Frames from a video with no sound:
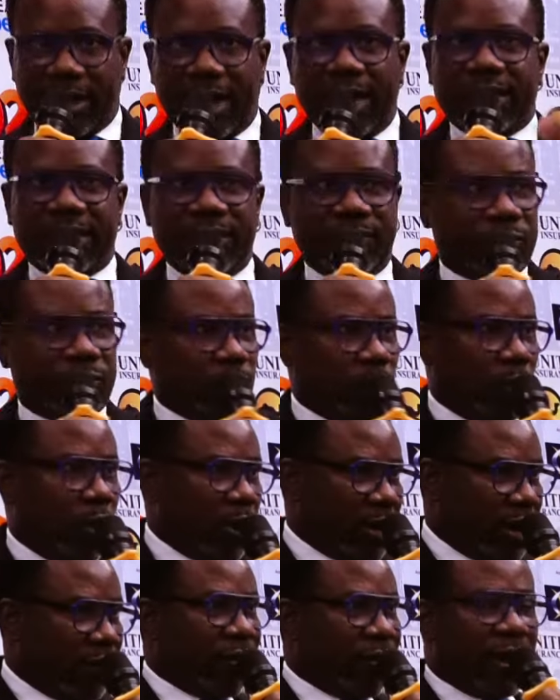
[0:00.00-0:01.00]
relative to
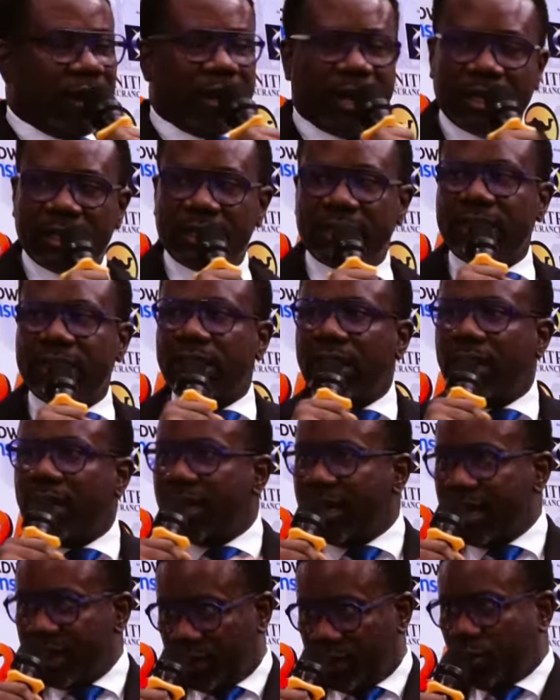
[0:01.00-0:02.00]
other
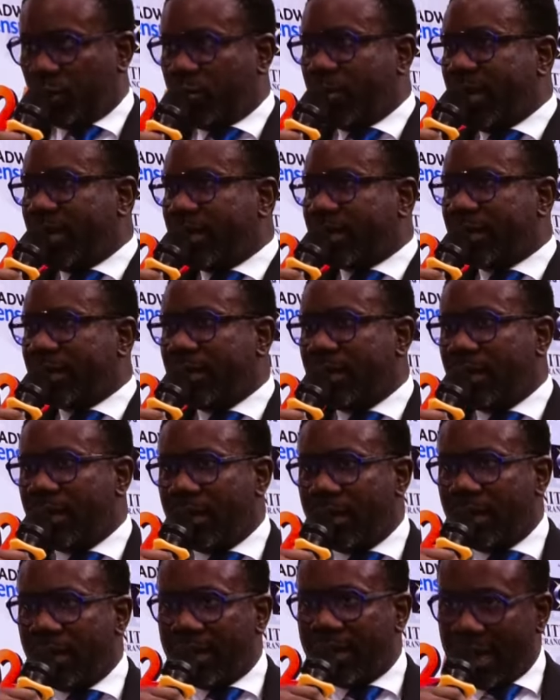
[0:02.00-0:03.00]
financial instruments
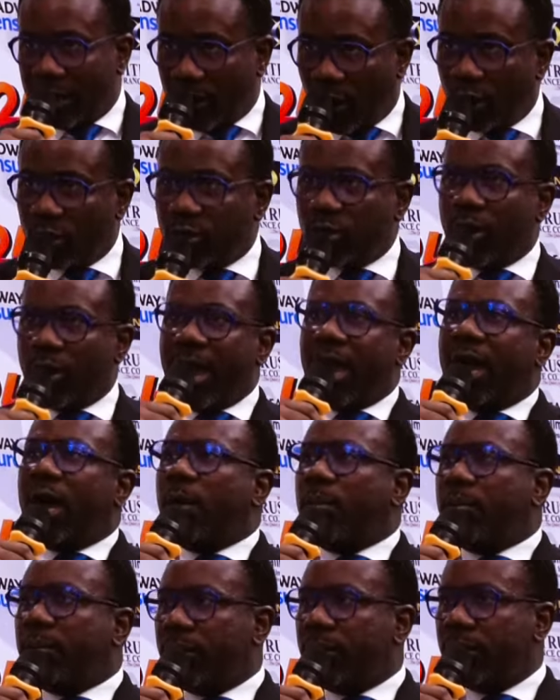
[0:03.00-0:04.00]
that also
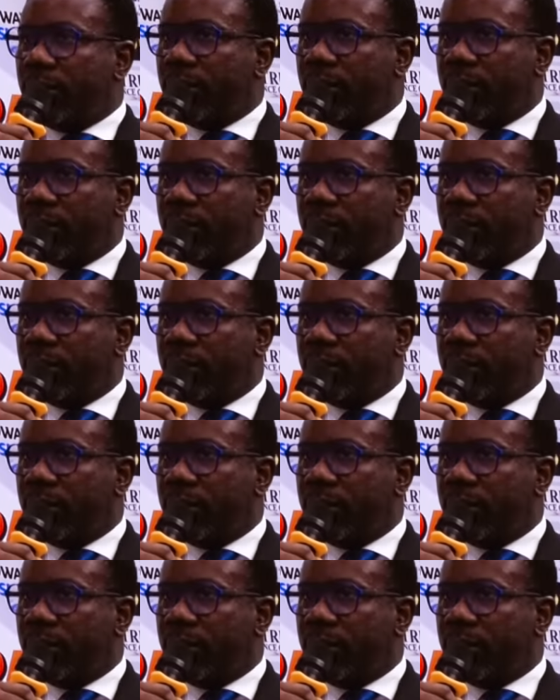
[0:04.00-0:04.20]
help